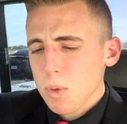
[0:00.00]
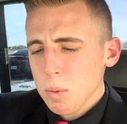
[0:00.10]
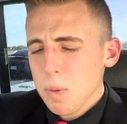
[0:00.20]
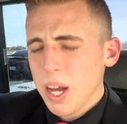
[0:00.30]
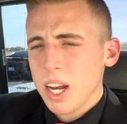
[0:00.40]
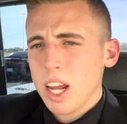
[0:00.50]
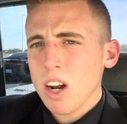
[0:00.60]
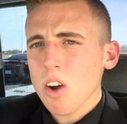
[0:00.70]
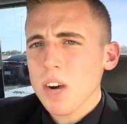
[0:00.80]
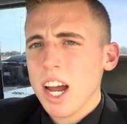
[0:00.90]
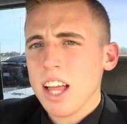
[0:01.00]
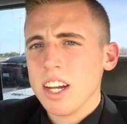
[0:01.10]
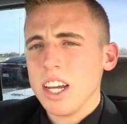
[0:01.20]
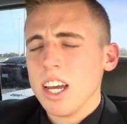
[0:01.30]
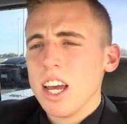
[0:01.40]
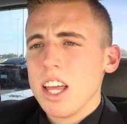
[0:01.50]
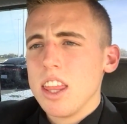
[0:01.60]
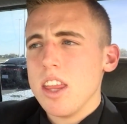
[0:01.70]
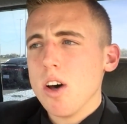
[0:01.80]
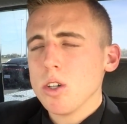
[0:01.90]
But in all reality,
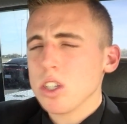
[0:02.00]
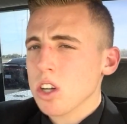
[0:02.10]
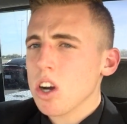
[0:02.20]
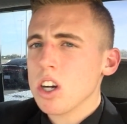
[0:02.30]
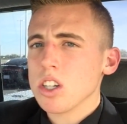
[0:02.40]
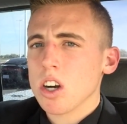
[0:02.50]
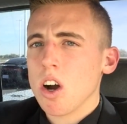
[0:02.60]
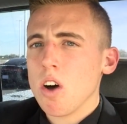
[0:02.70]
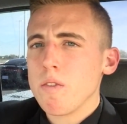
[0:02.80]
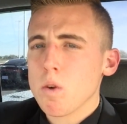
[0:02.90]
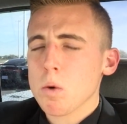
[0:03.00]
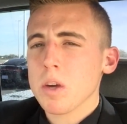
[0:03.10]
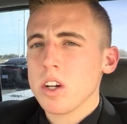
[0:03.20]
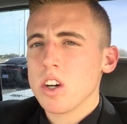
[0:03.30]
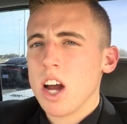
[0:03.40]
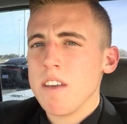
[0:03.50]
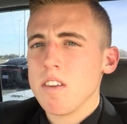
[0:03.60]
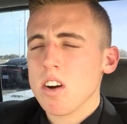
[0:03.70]
those cars are all 4-wheel drive.